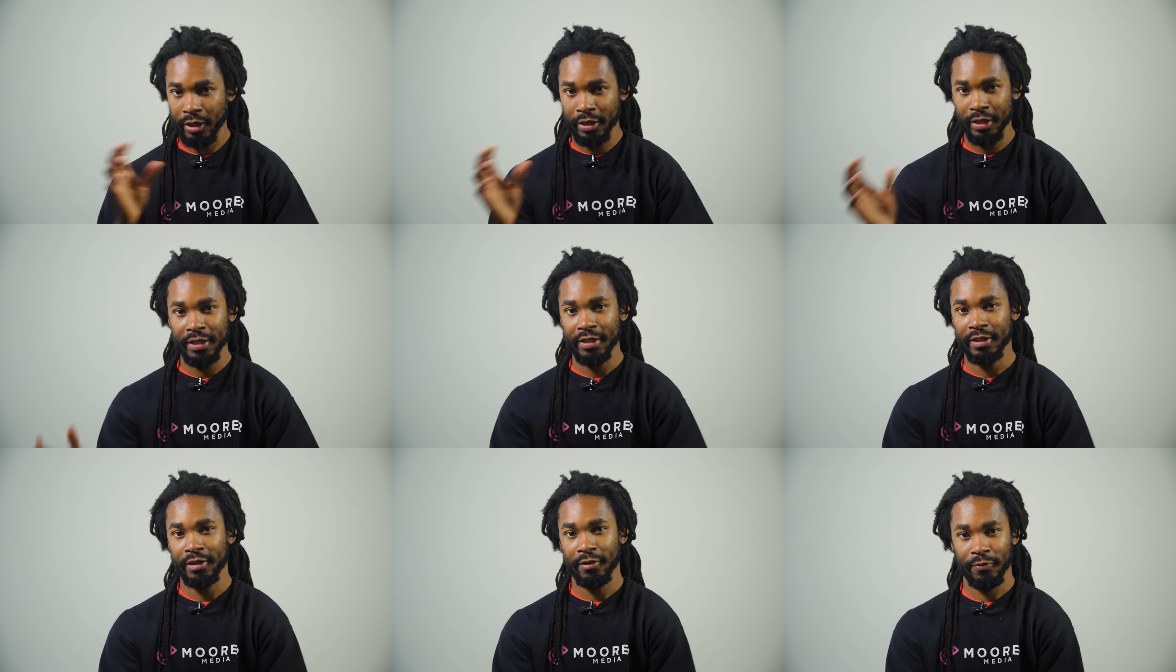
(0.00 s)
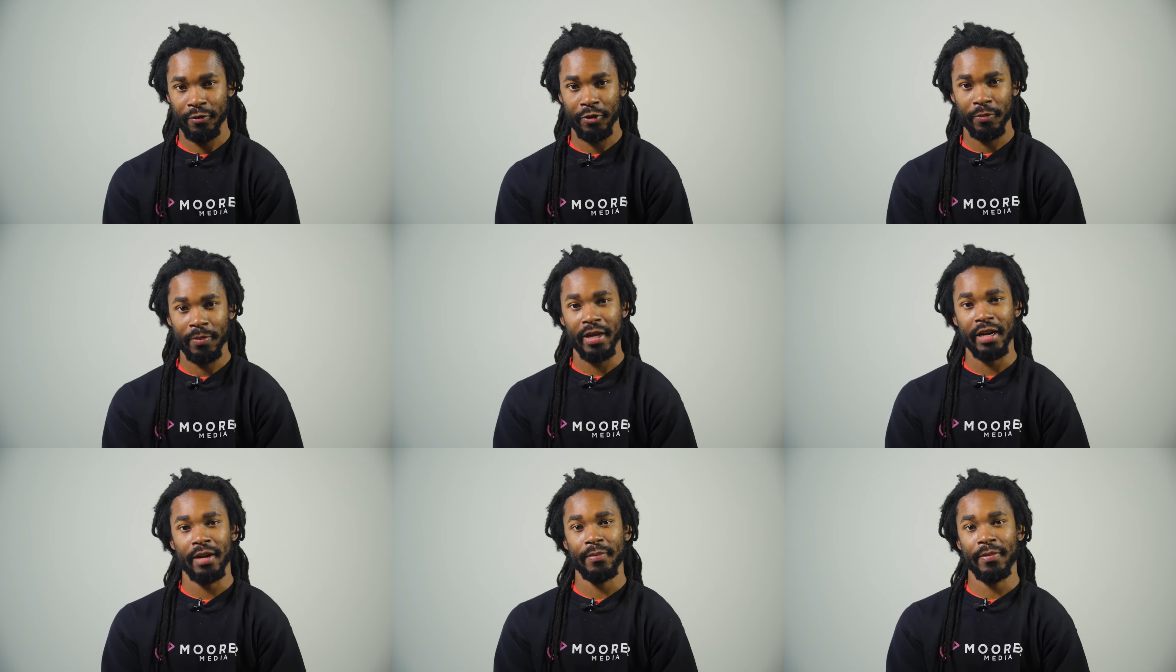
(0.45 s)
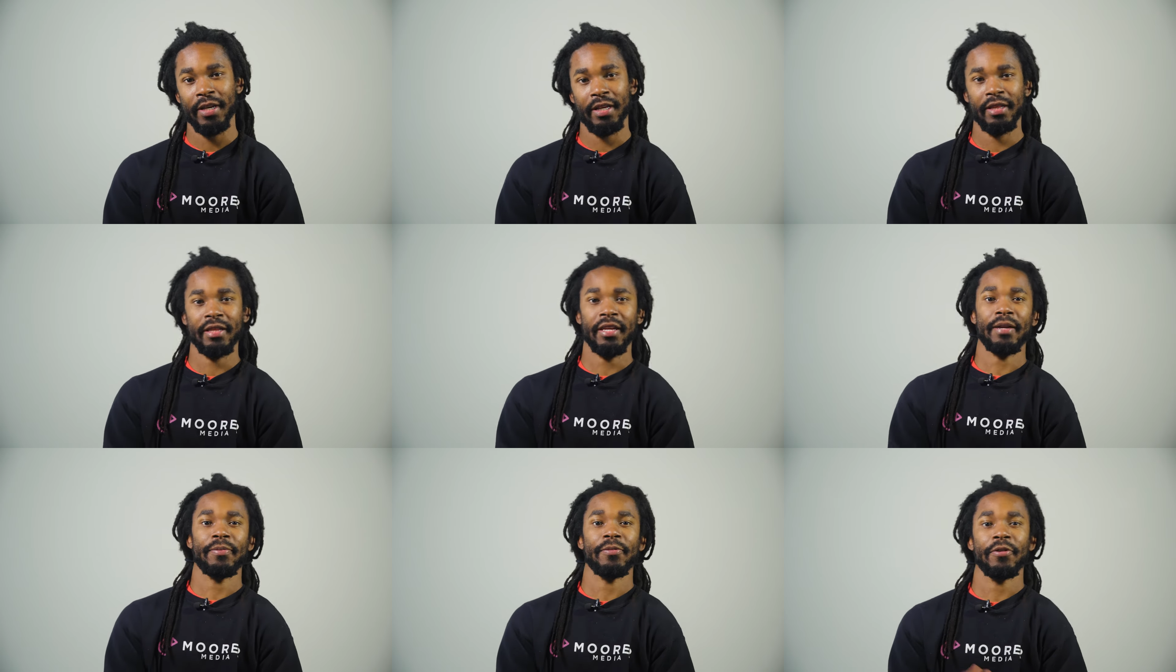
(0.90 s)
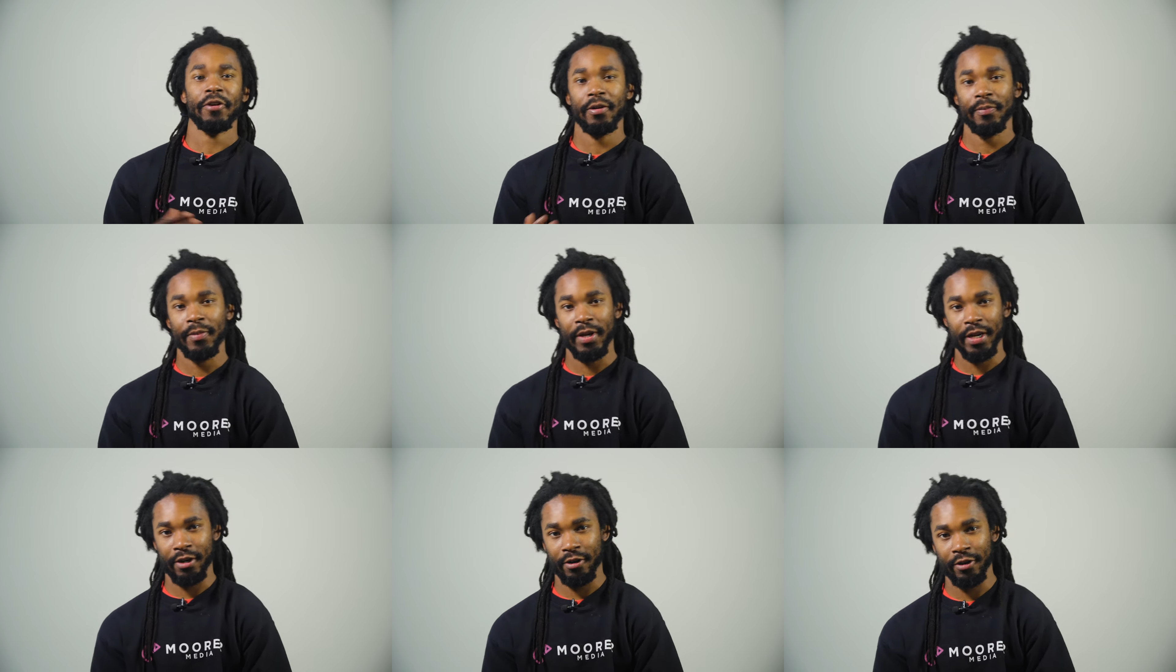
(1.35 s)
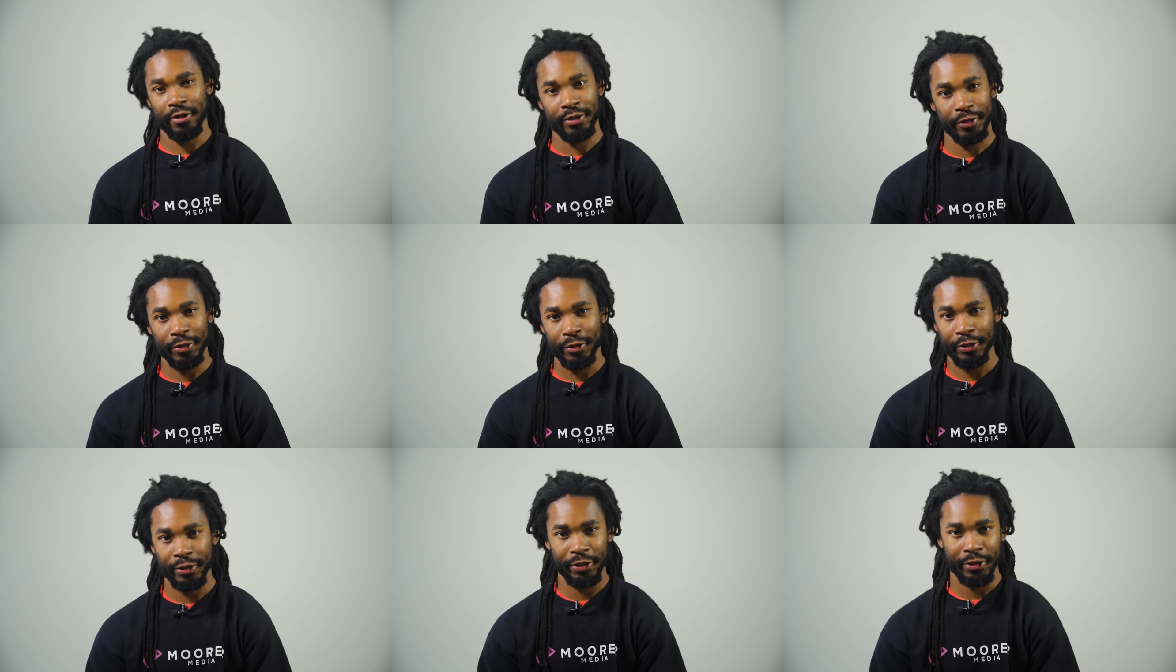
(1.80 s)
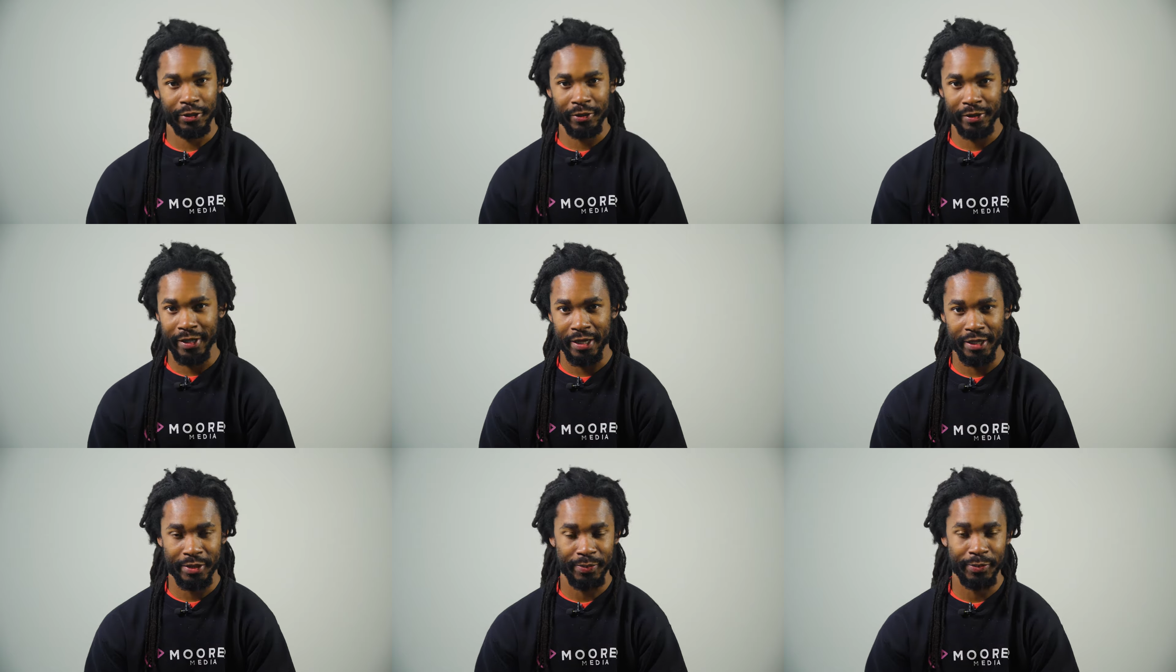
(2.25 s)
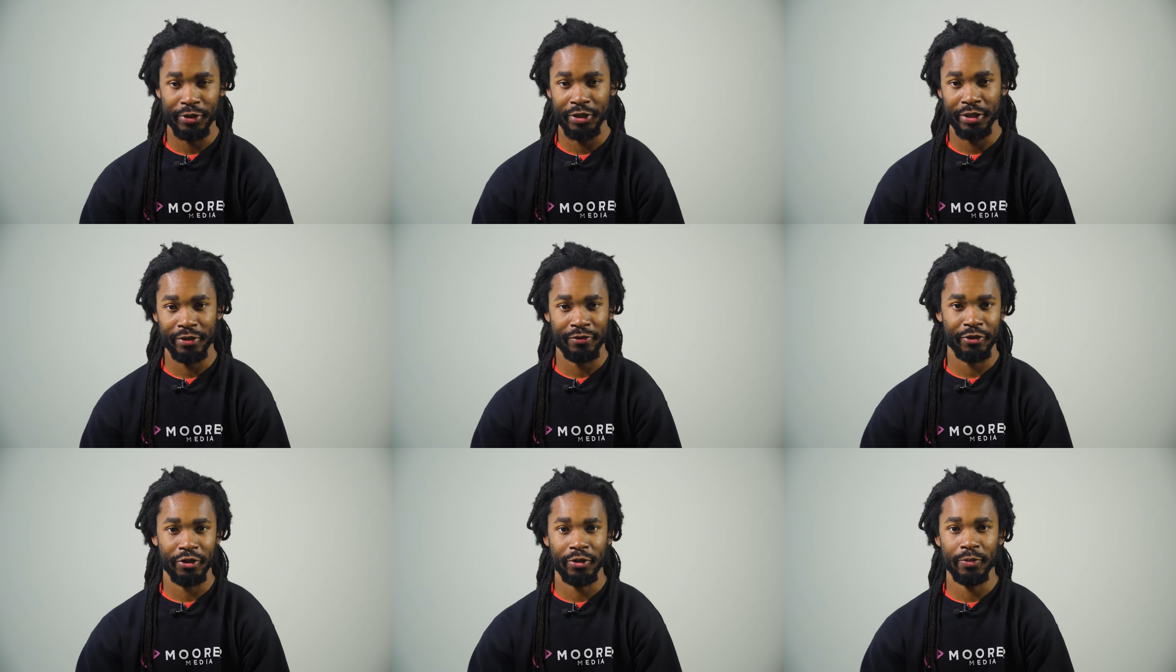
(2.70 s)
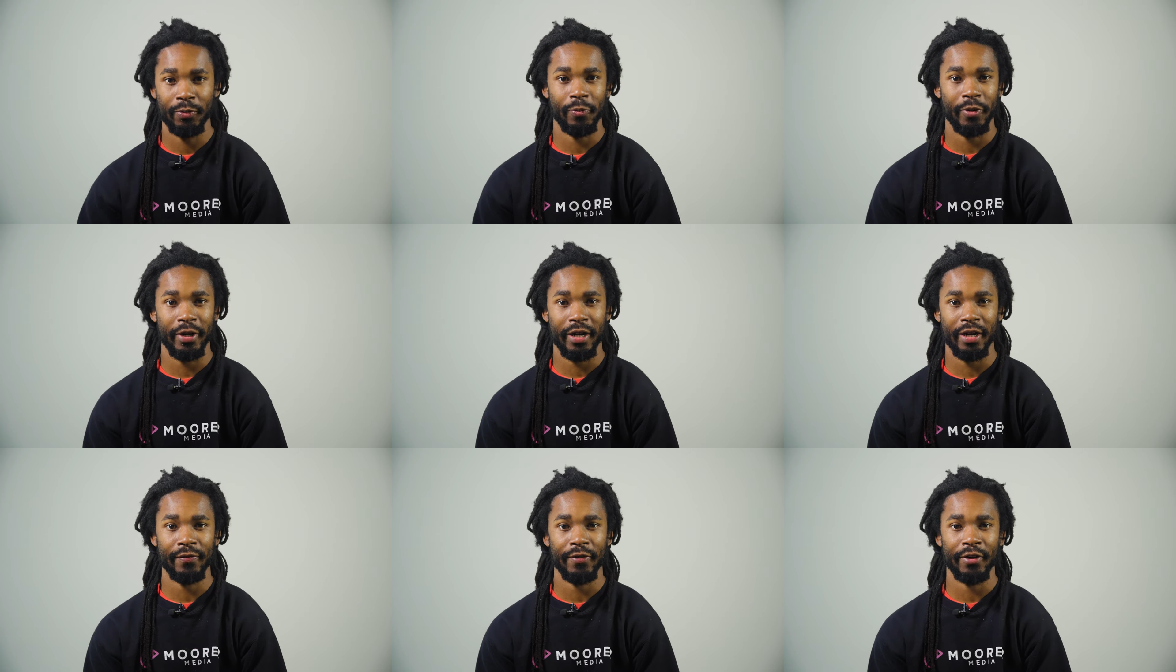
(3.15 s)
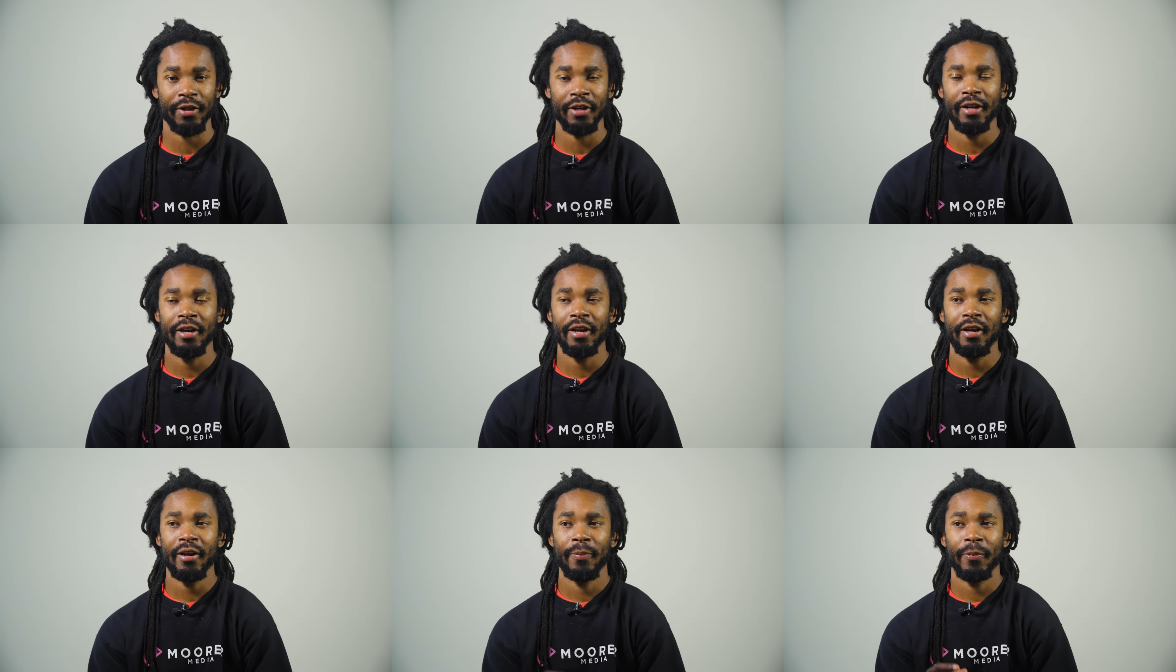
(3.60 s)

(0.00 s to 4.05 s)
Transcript: at least the room that I'm in that I'm gonna make our studio slash music room, whatever.